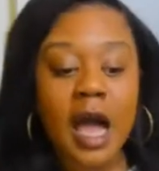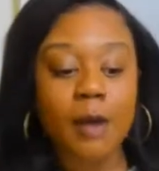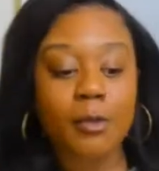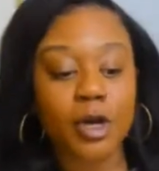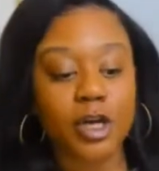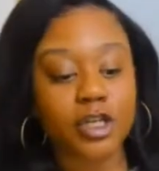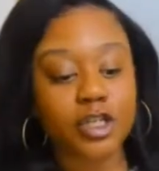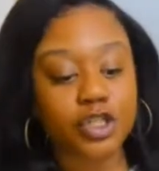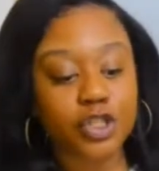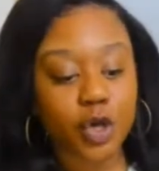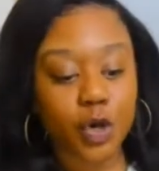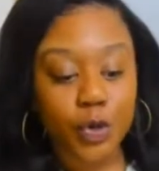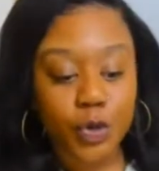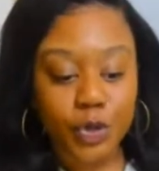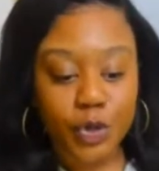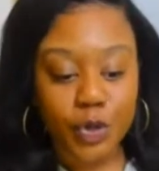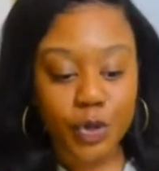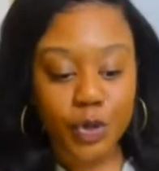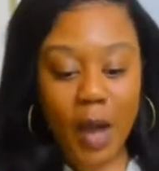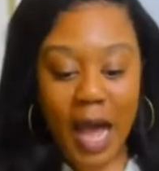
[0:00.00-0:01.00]
I'm going to show
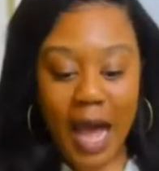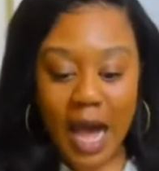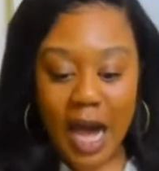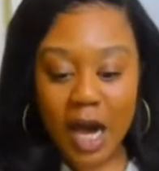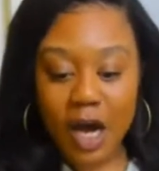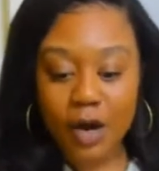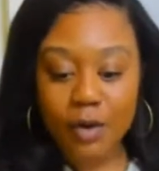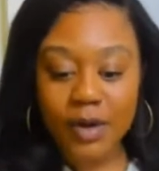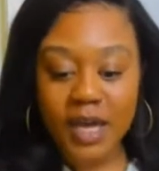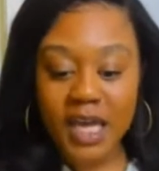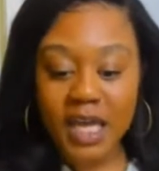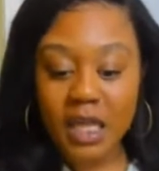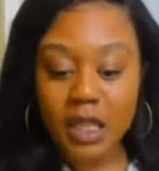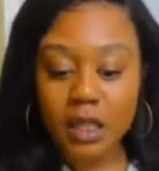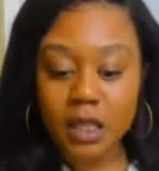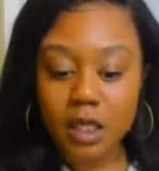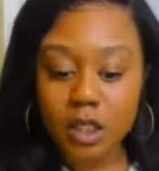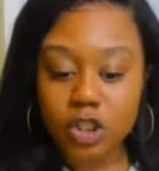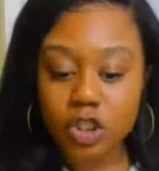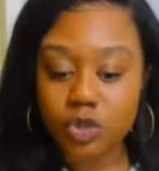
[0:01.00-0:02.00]
you how it
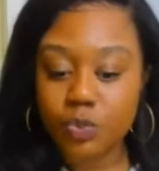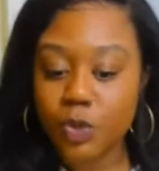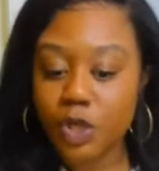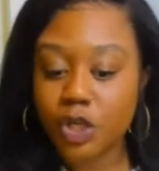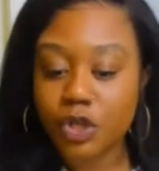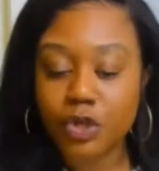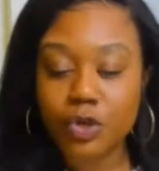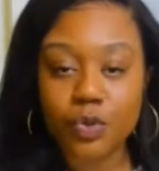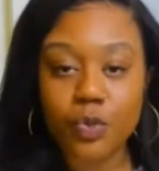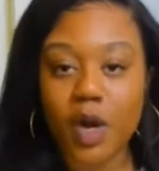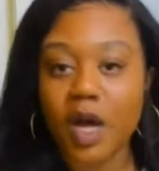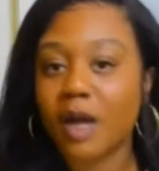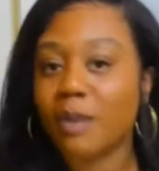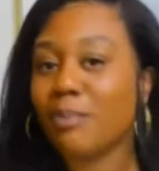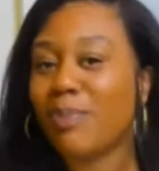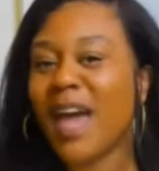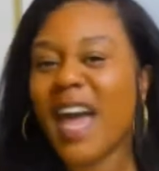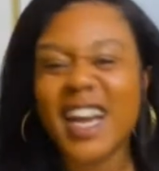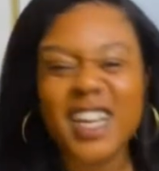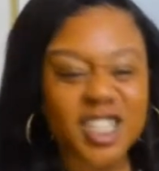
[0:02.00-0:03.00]
looks when you
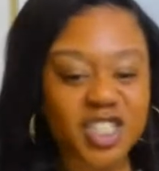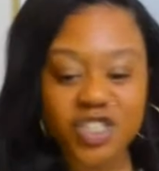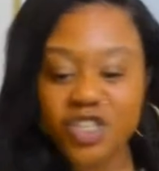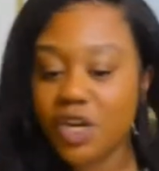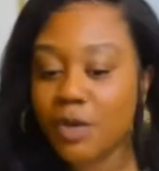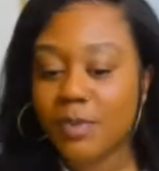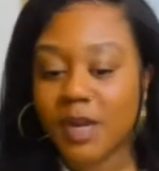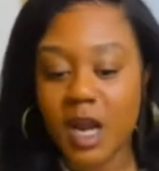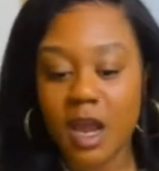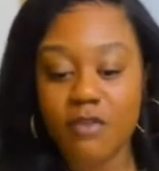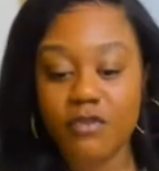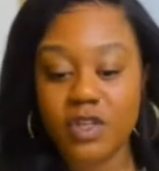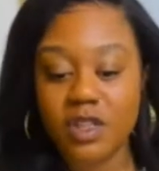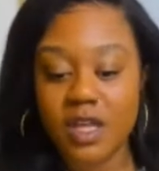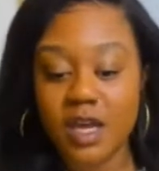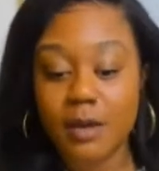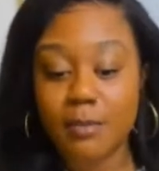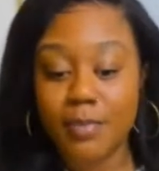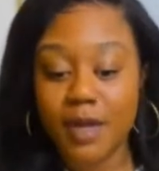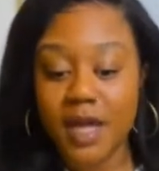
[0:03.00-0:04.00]
unpackage them and
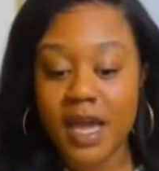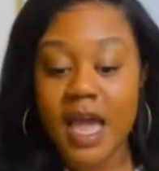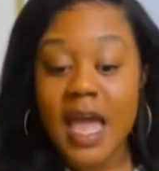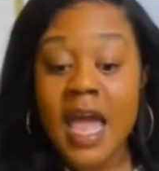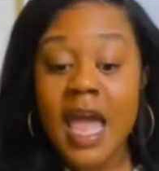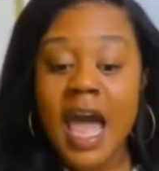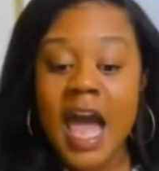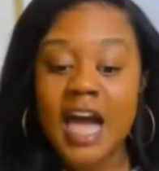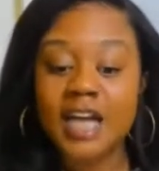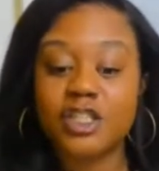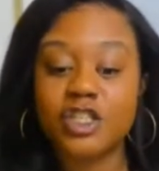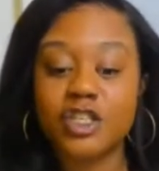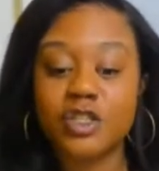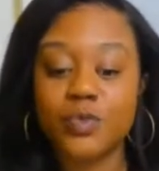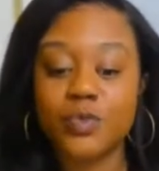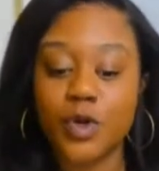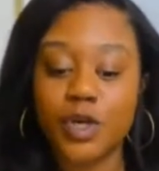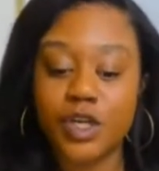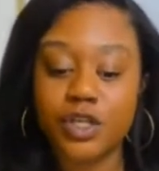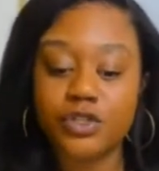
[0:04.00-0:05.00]
everything, but I
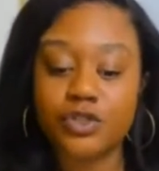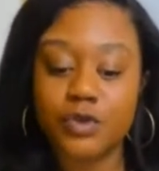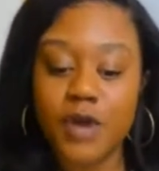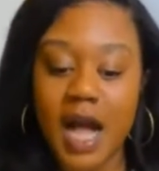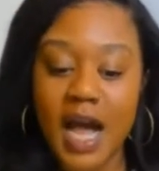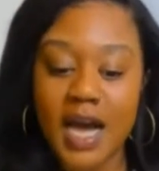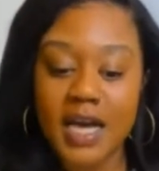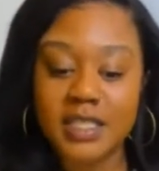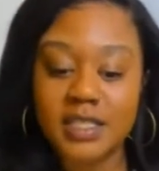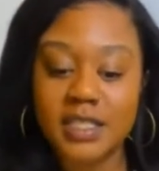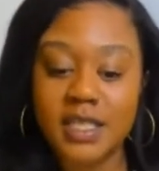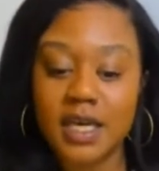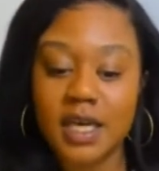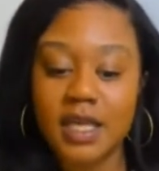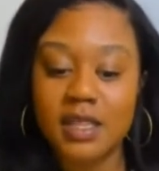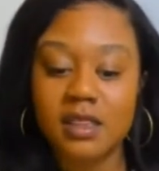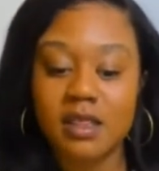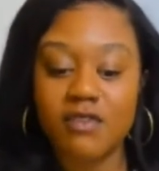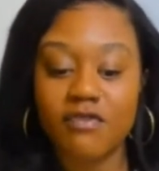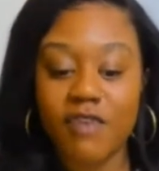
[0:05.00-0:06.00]
just wanted you guys to
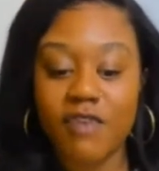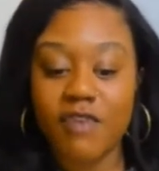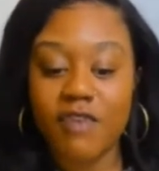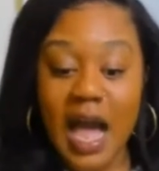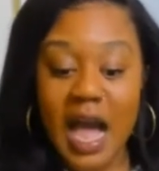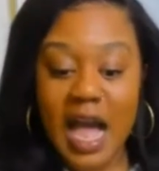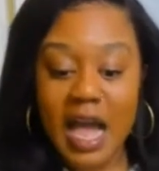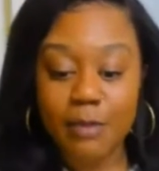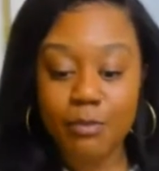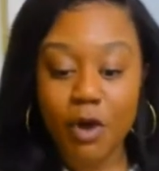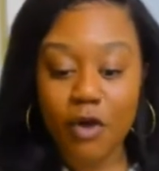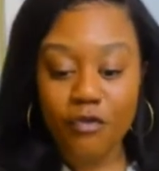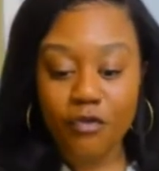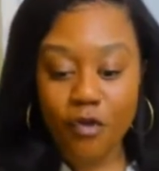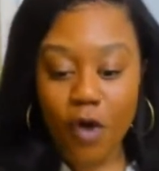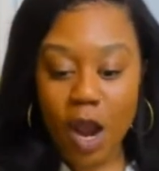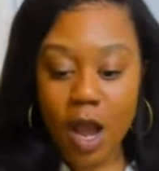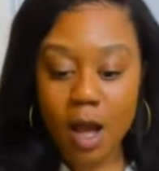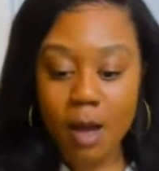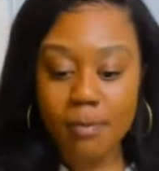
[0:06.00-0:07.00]
get the vibe
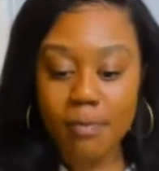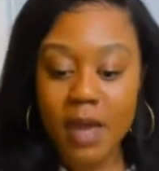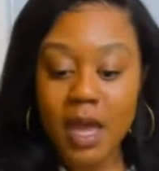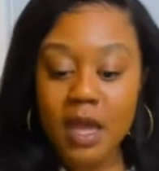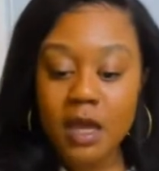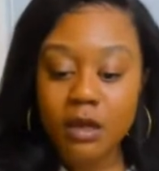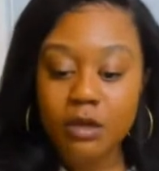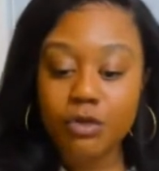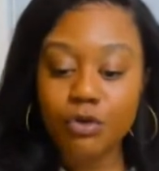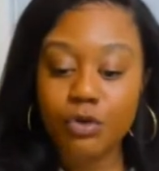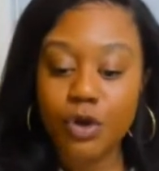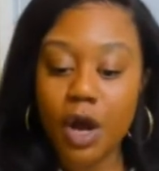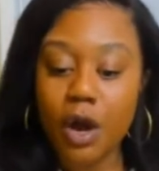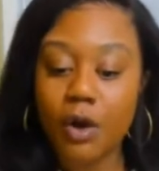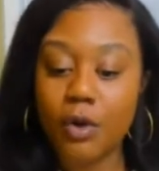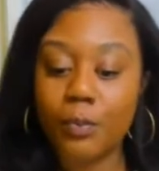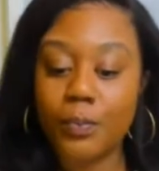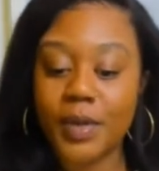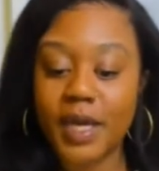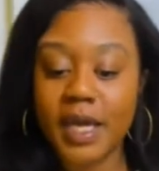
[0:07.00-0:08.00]
from, you
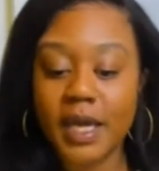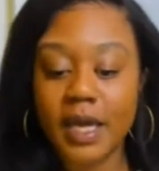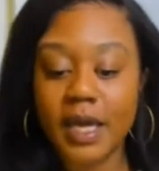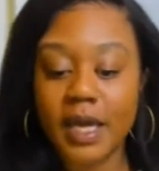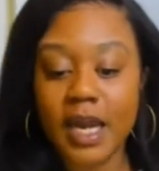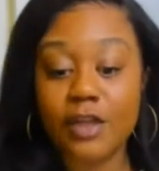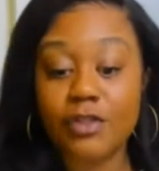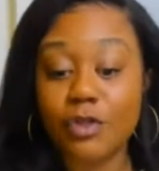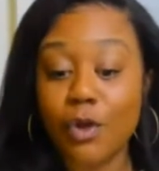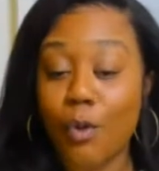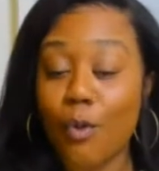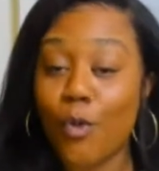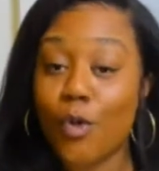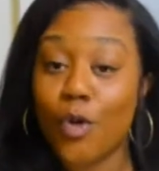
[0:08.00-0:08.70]
know, being in the